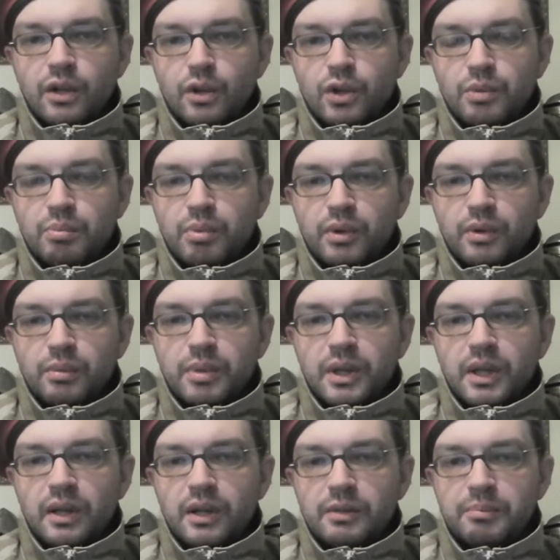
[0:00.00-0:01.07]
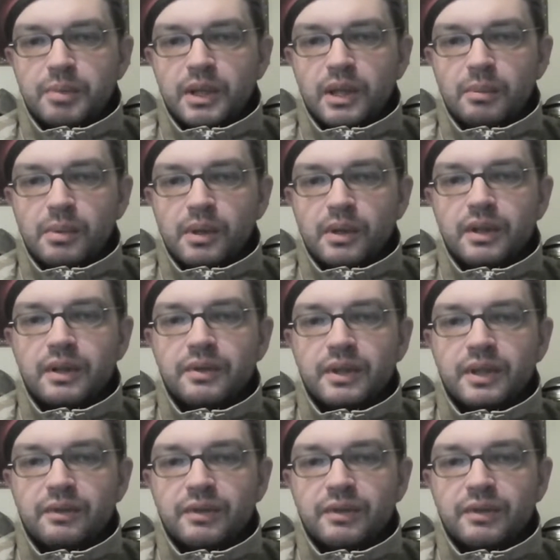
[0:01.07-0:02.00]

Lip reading: You should be hospitable even